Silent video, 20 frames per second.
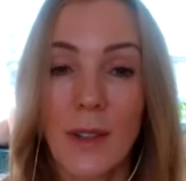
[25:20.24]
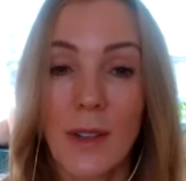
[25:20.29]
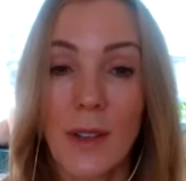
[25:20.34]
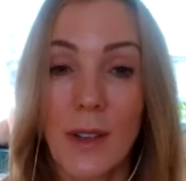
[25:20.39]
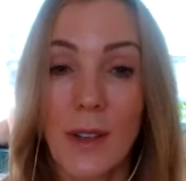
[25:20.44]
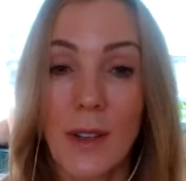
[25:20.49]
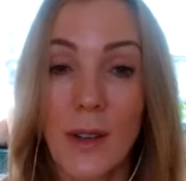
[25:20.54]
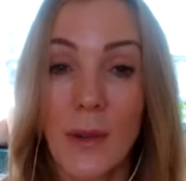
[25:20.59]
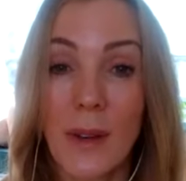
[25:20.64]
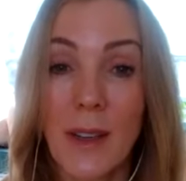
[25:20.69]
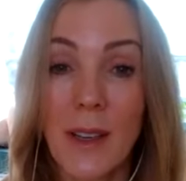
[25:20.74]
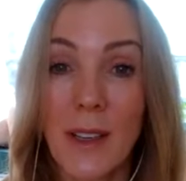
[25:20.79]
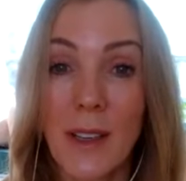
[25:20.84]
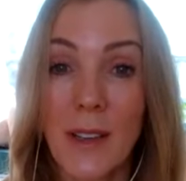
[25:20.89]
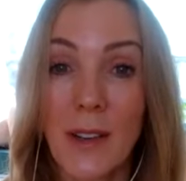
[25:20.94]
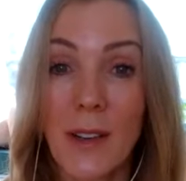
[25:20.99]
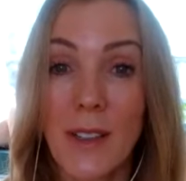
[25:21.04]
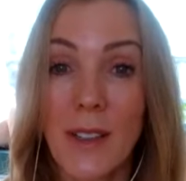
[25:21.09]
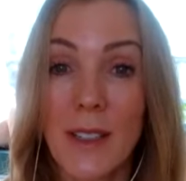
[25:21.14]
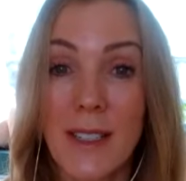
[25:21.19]

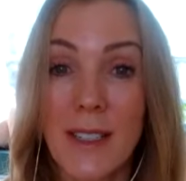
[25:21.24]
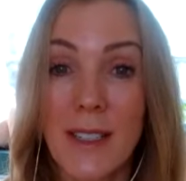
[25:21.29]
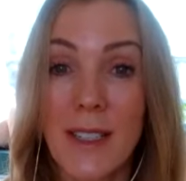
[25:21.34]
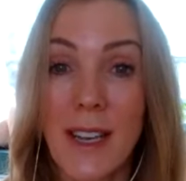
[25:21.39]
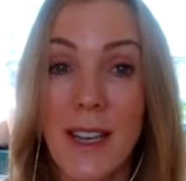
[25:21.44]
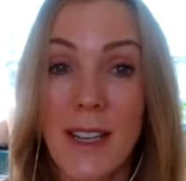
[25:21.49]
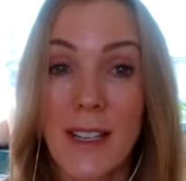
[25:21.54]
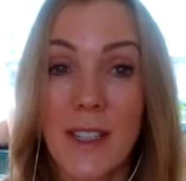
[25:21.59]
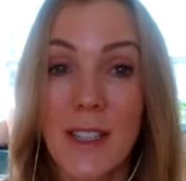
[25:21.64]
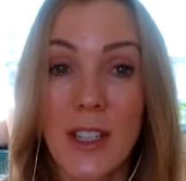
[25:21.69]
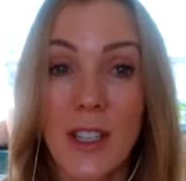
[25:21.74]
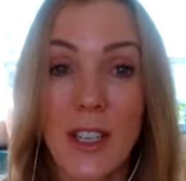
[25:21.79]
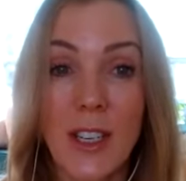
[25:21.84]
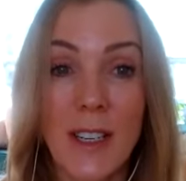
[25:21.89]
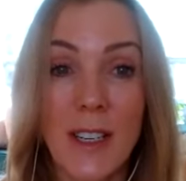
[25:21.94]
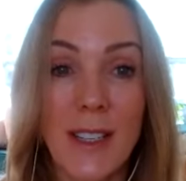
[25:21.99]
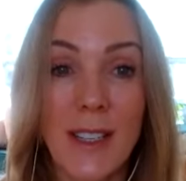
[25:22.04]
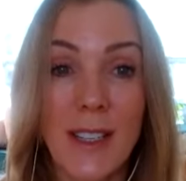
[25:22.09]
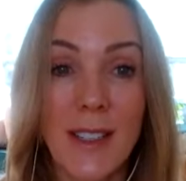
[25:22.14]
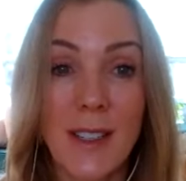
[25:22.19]
Renewing your
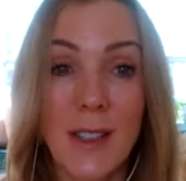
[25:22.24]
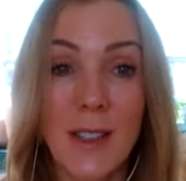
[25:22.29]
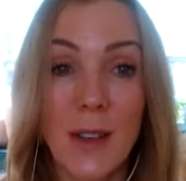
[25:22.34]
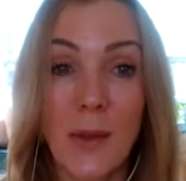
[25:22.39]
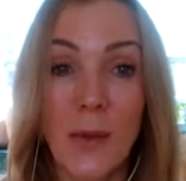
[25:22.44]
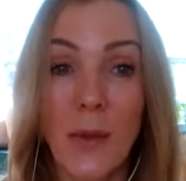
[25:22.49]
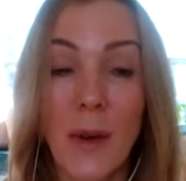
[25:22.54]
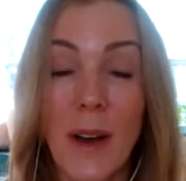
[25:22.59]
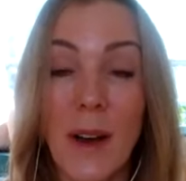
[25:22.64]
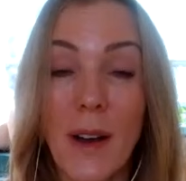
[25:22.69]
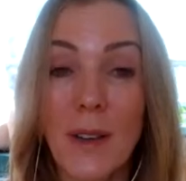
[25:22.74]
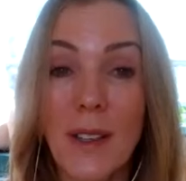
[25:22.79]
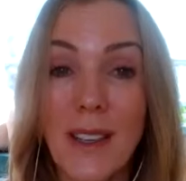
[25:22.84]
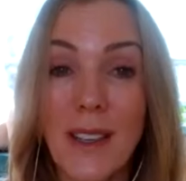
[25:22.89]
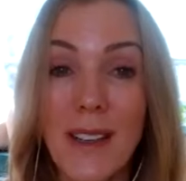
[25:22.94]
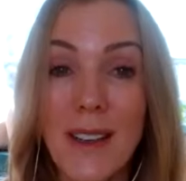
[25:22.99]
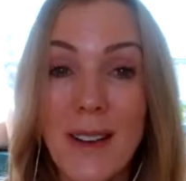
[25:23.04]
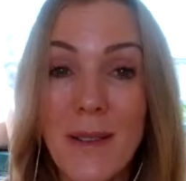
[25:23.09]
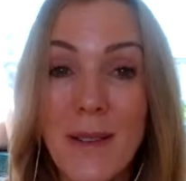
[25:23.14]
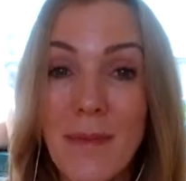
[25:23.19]
intention to
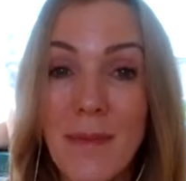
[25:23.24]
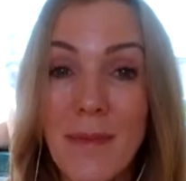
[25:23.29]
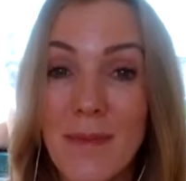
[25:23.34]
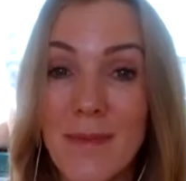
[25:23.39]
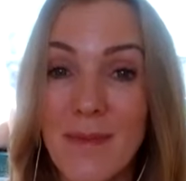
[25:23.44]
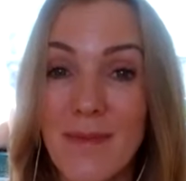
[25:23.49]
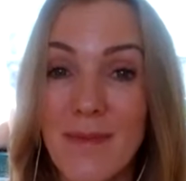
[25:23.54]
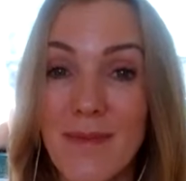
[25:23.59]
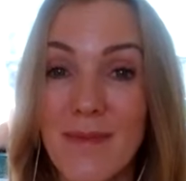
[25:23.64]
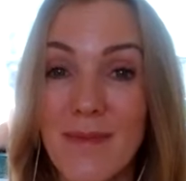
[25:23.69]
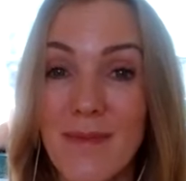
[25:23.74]
welcome,